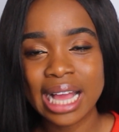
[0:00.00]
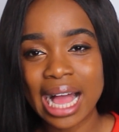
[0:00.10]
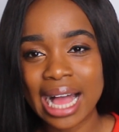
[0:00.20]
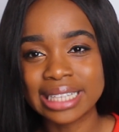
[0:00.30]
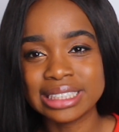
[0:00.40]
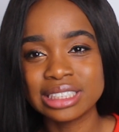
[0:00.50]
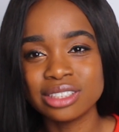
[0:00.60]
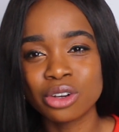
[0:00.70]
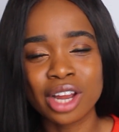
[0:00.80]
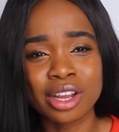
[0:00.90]
and
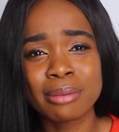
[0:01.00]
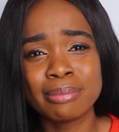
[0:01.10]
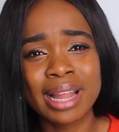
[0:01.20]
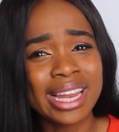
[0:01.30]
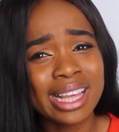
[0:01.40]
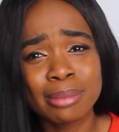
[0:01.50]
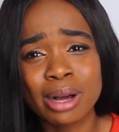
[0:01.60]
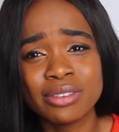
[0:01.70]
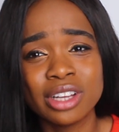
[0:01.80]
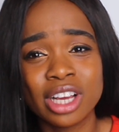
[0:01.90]
you're kind of complaining
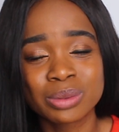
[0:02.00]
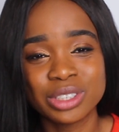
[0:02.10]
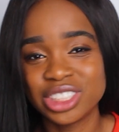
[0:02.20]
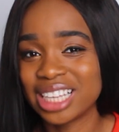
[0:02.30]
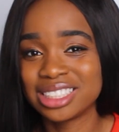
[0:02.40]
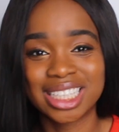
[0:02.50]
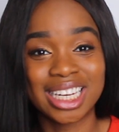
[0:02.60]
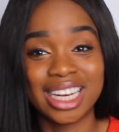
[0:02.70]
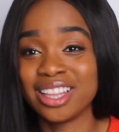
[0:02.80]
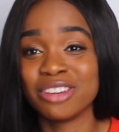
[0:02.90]
about the nurse when she hasn't done
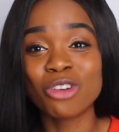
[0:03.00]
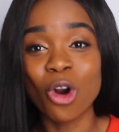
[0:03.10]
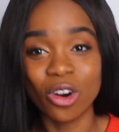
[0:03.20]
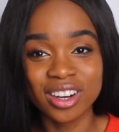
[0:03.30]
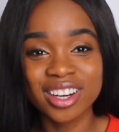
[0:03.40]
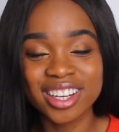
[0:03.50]
anything wrong.